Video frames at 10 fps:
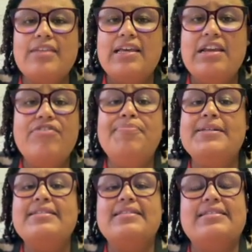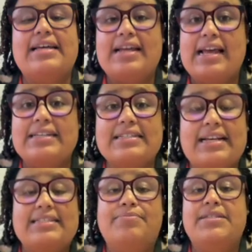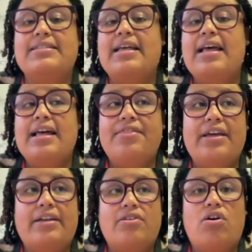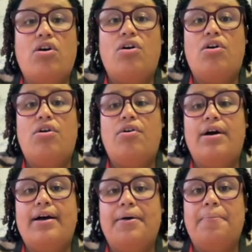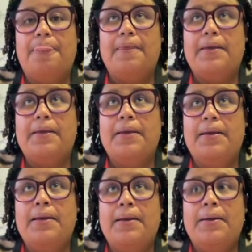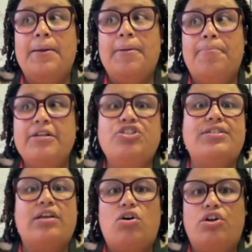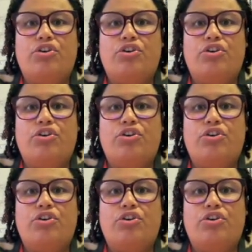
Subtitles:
Every business that has customers that are purchasing on